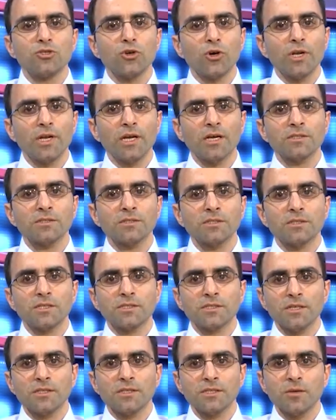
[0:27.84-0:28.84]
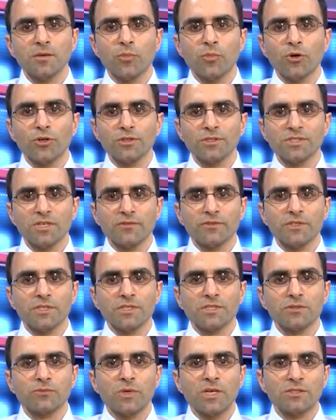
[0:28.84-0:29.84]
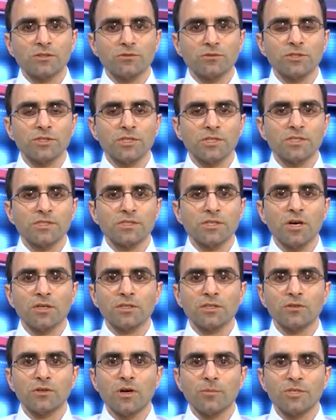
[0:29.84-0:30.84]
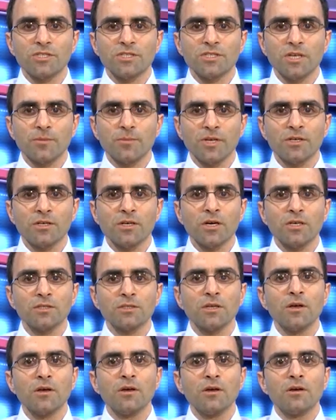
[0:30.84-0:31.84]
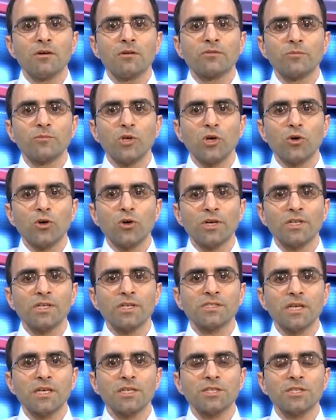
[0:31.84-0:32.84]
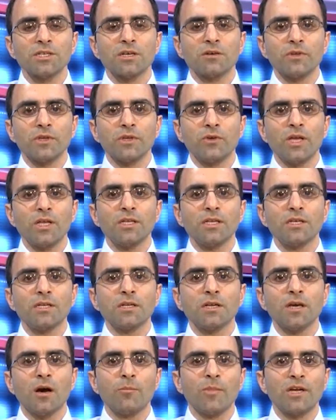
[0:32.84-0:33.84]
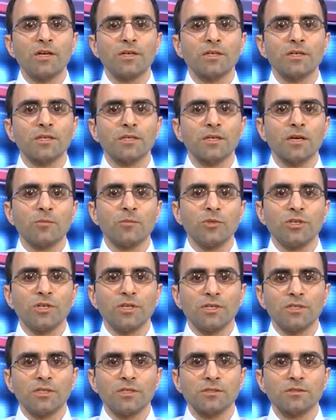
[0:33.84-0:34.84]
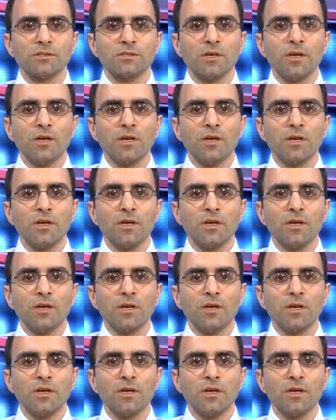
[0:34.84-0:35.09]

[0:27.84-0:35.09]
Joining us to discuss the importance of this resolution is Dr. Ramesh Sepehrrad from the Organization of Iranian American Communities.